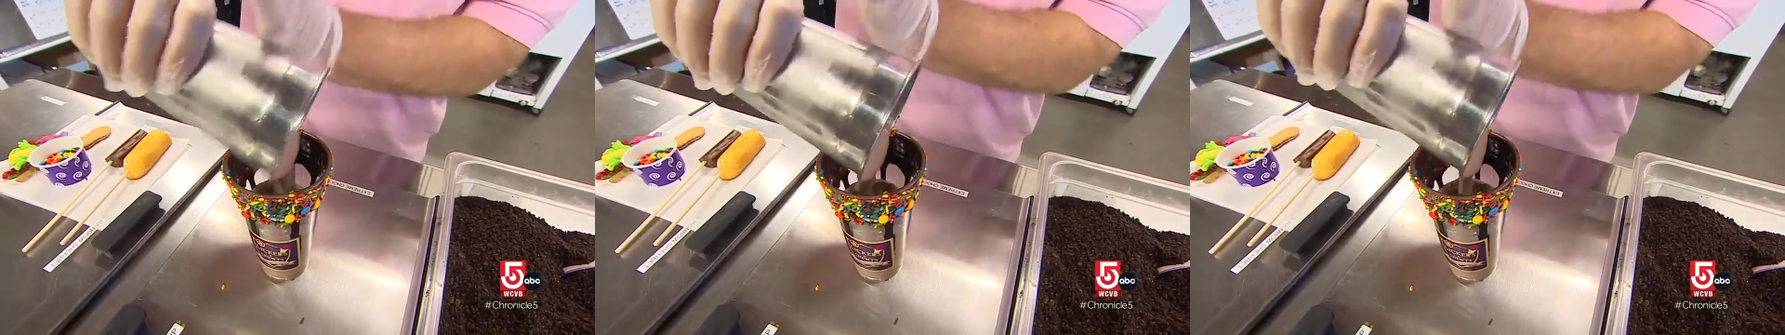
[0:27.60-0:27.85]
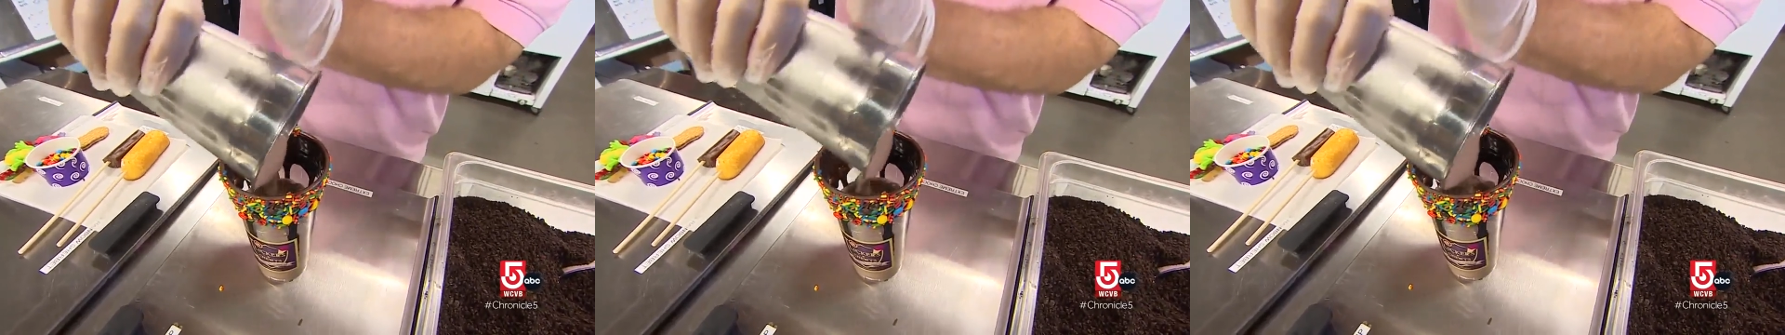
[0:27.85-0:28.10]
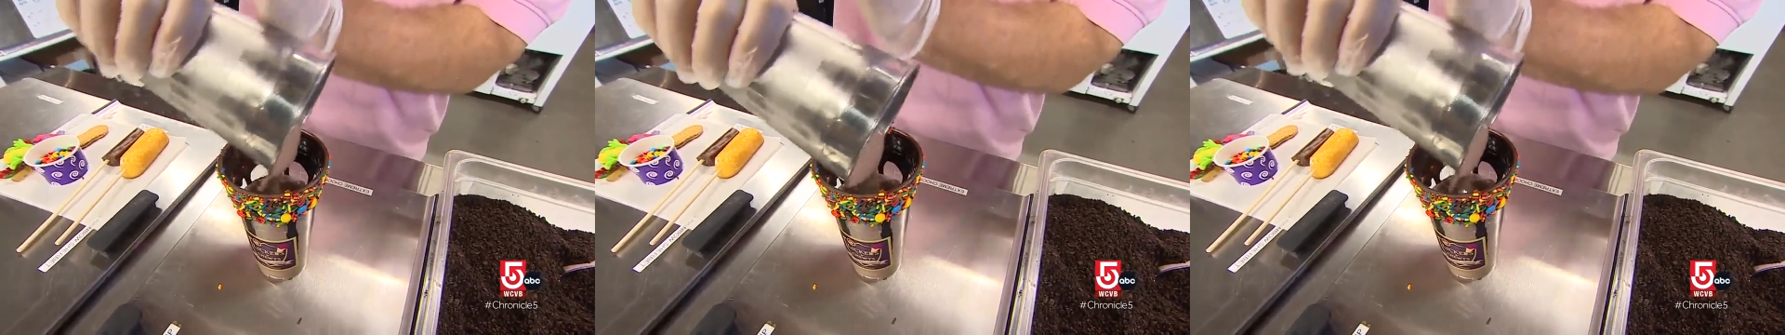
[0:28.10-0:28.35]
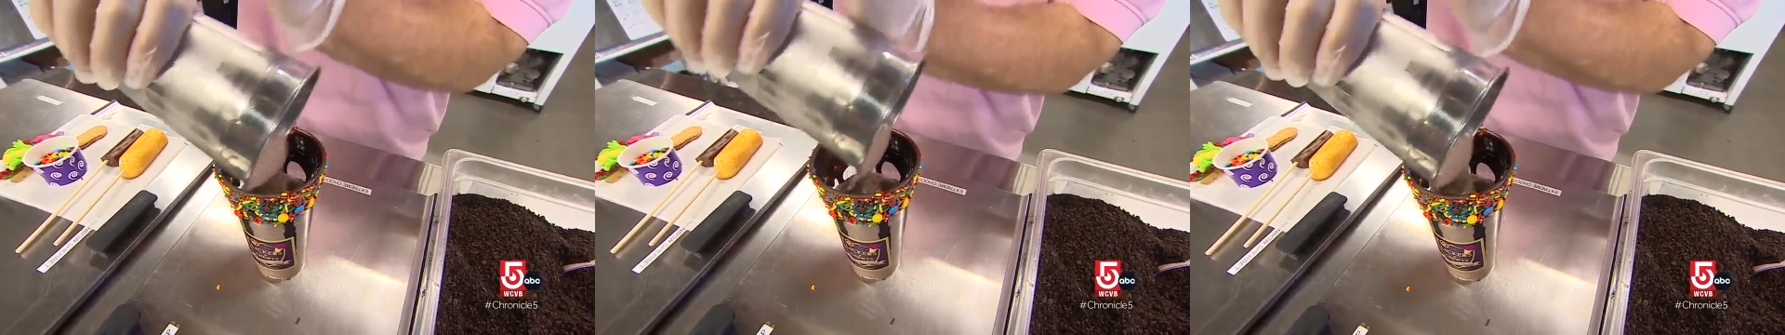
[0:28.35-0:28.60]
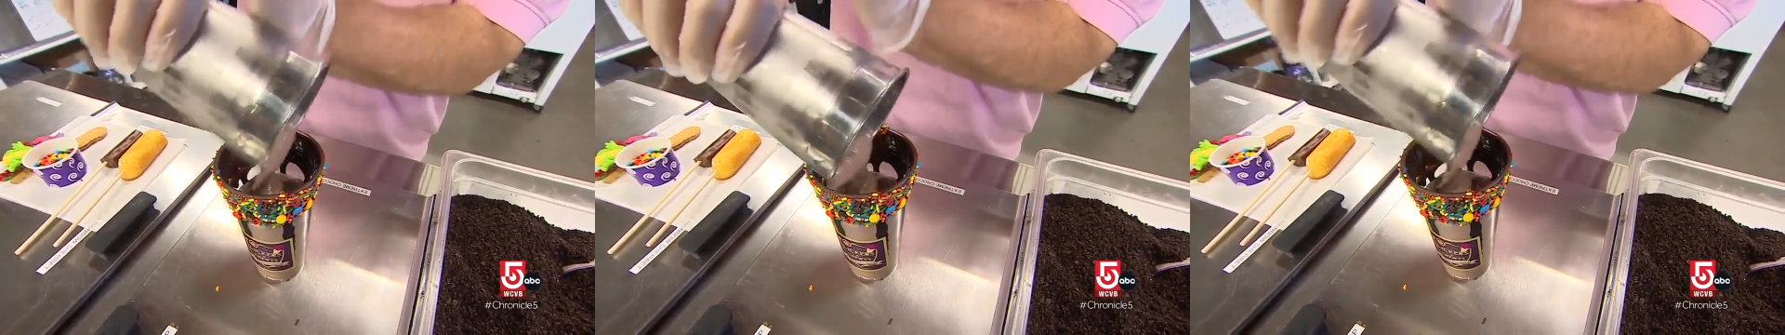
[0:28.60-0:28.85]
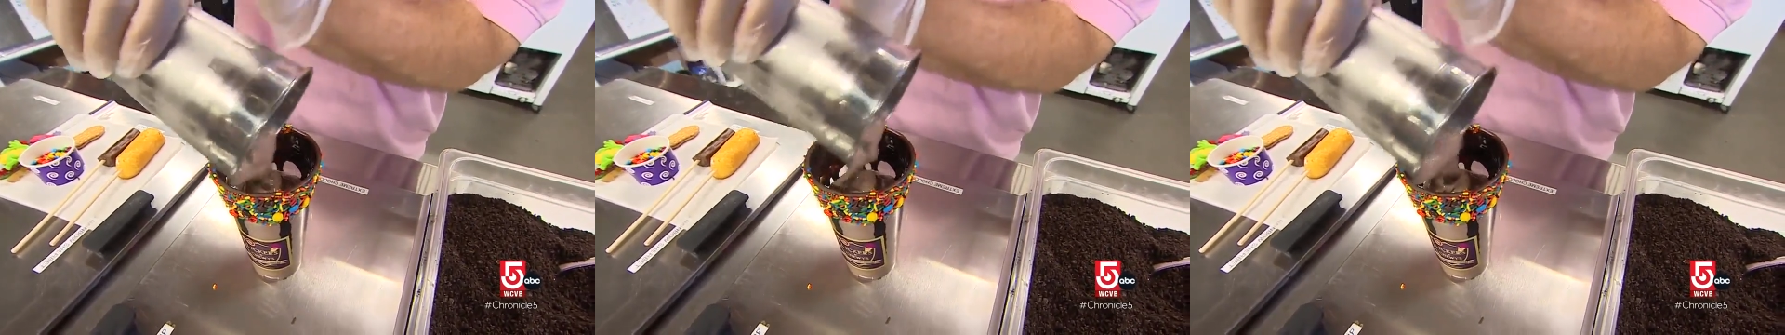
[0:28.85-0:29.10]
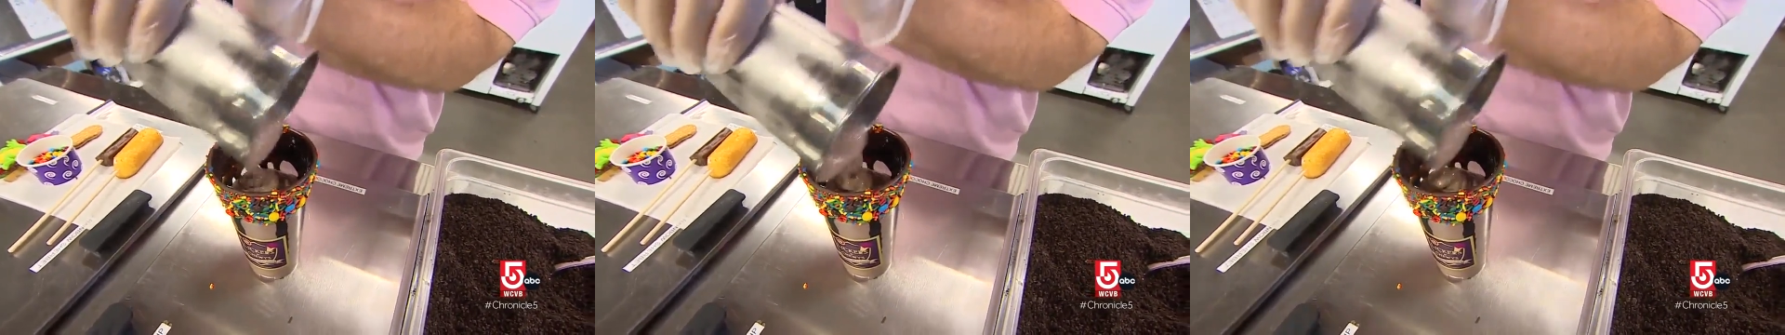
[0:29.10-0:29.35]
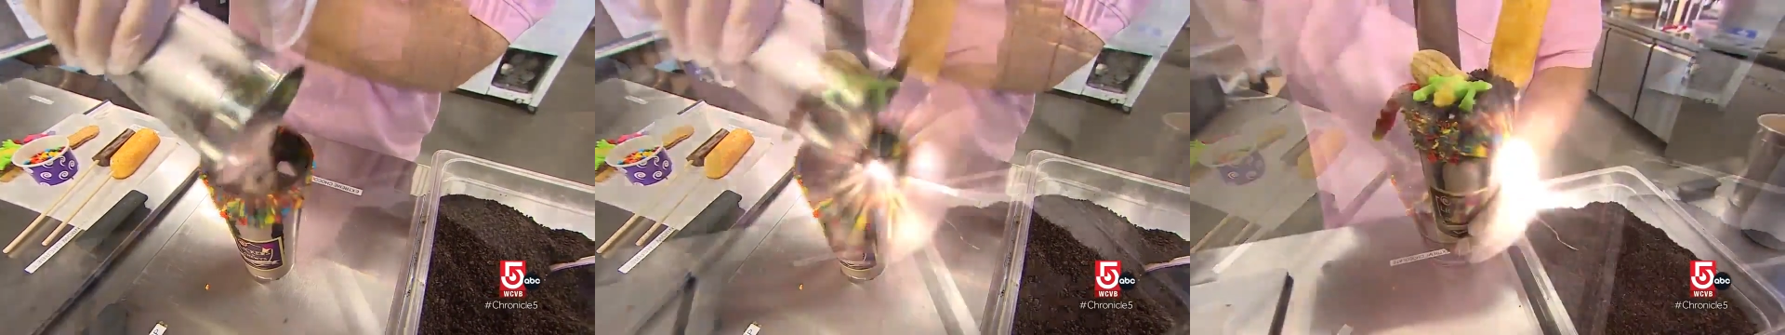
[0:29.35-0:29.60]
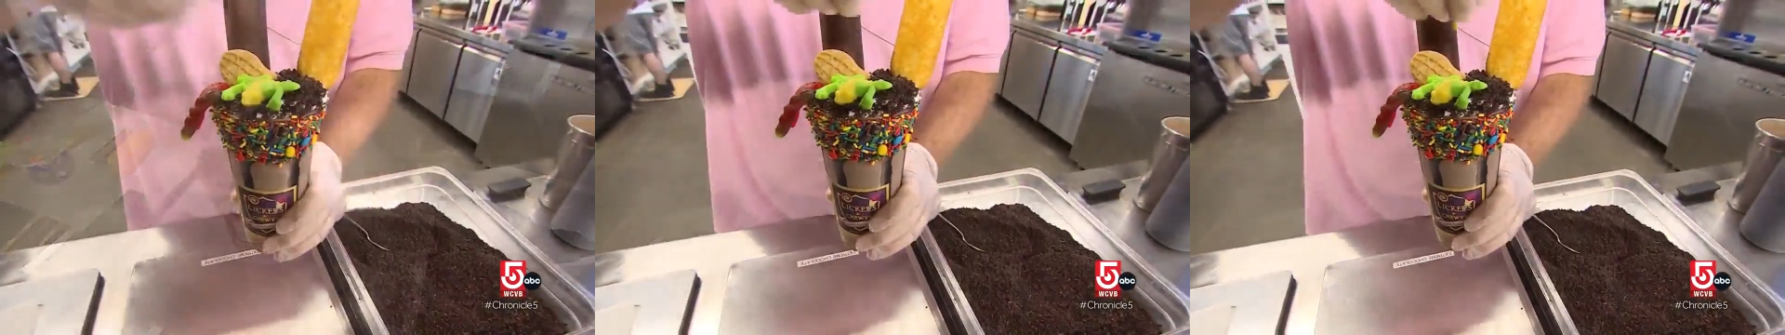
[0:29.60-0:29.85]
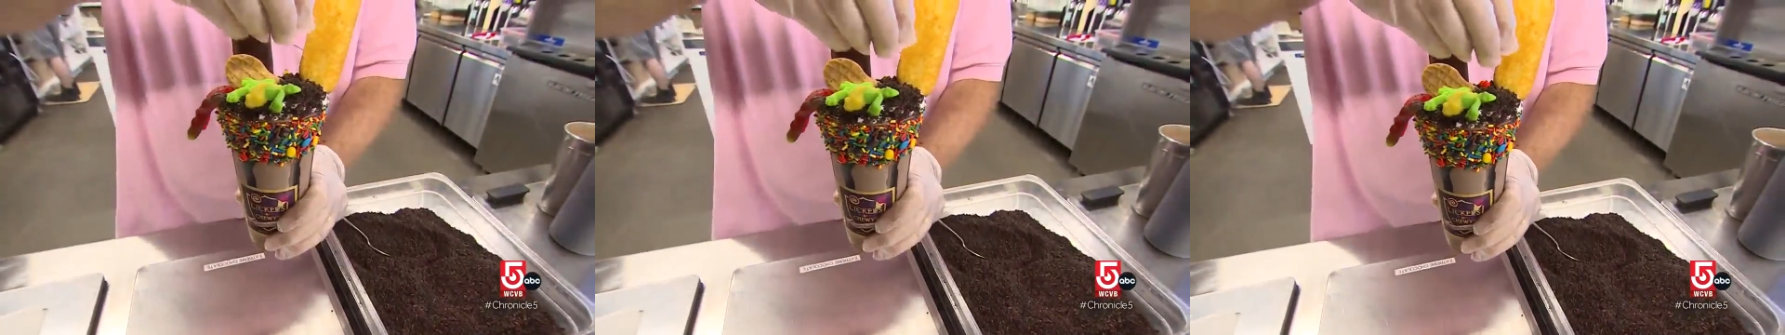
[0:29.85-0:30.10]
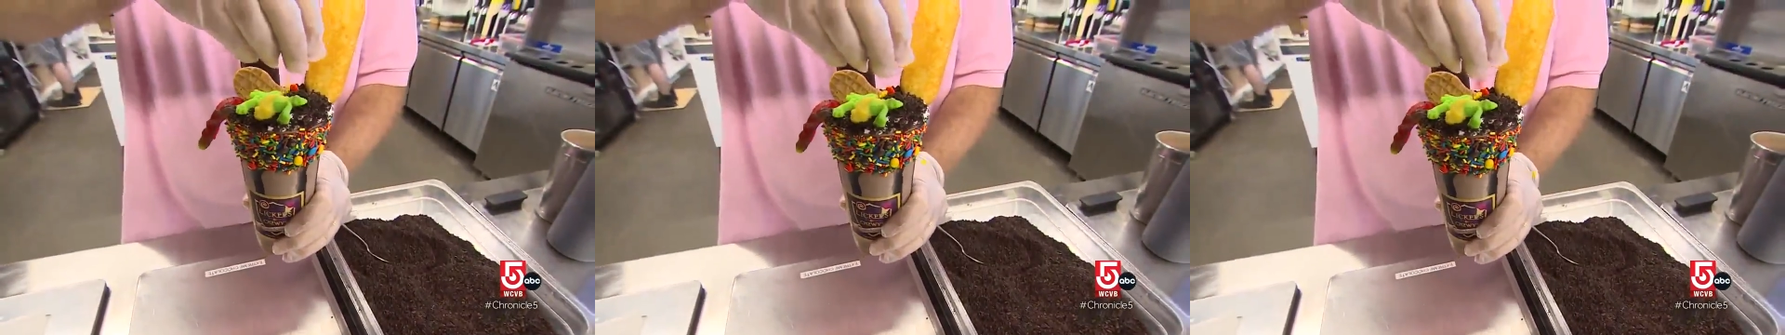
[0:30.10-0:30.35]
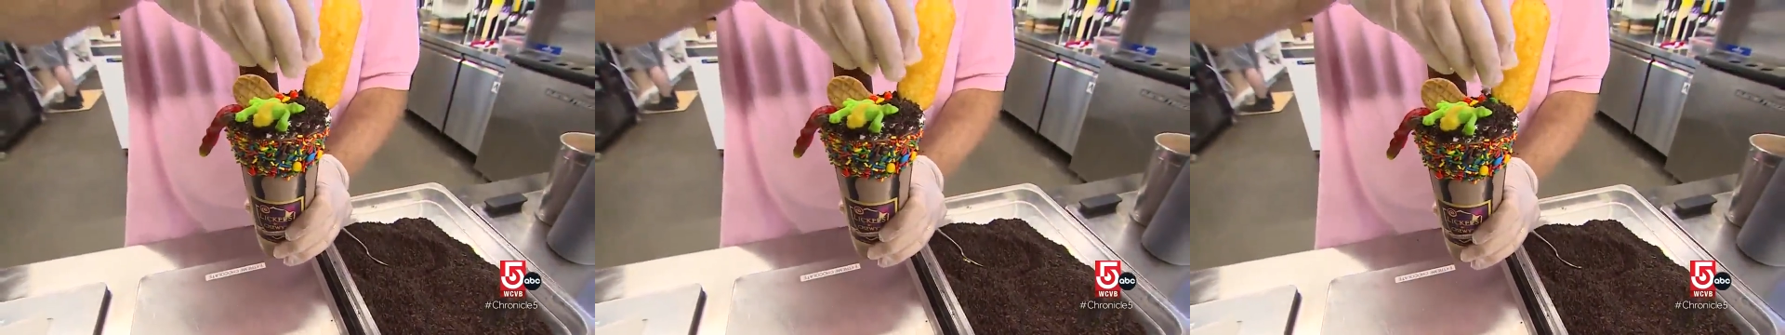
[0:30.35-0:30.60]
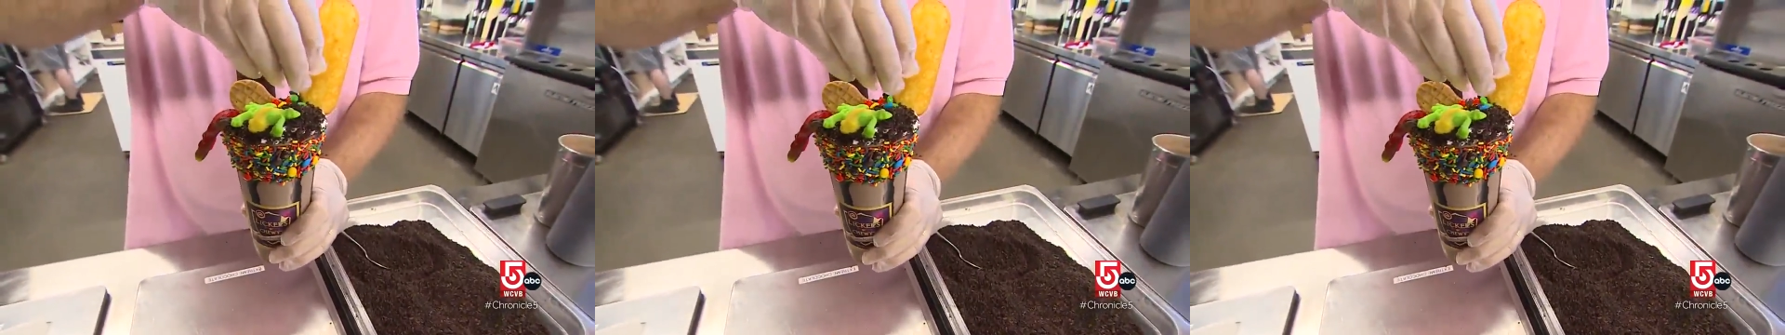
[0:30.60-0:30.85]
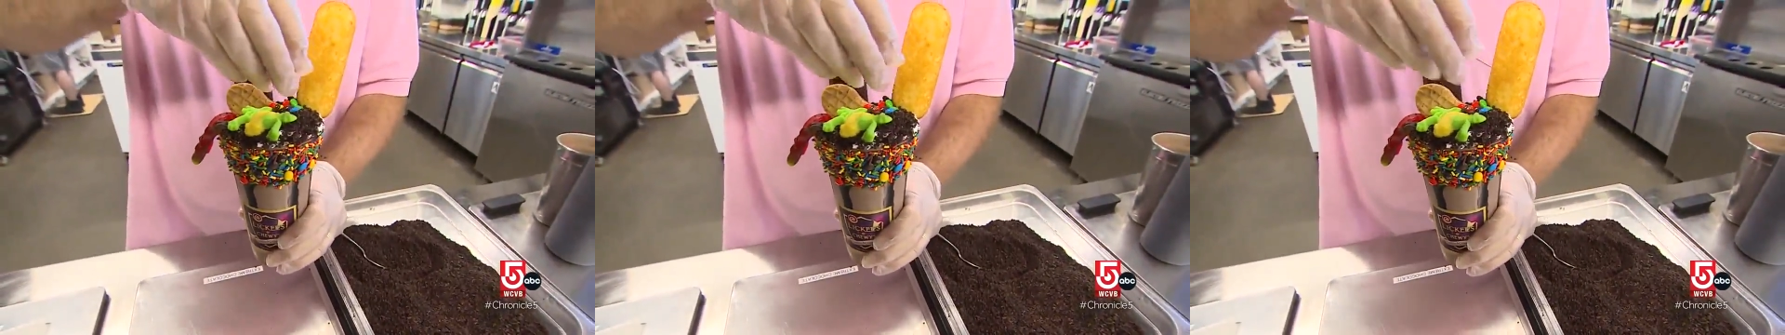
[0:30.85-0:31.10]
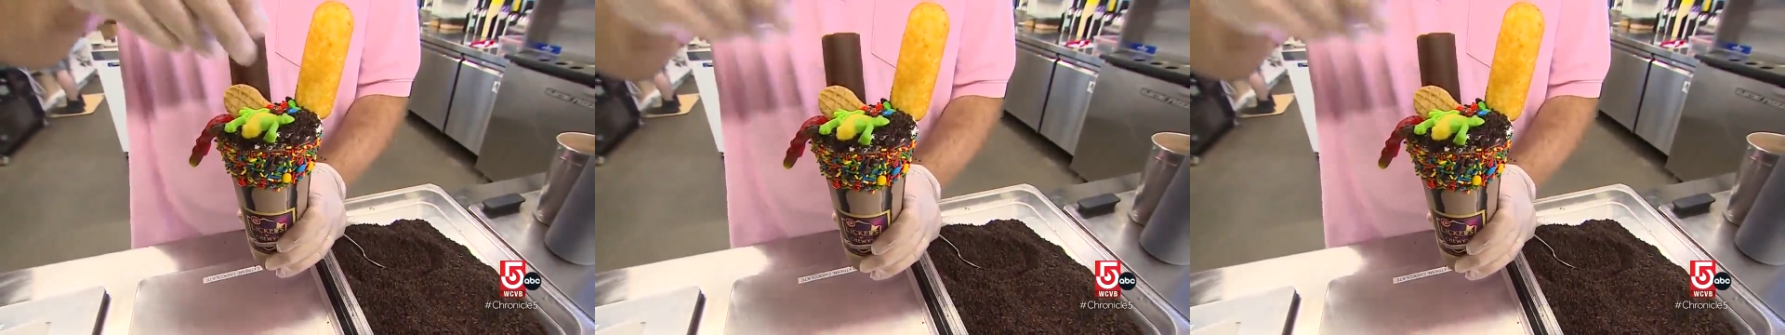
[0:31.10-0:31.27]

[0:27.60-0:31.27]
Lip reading: Nobody's mouth can be seen.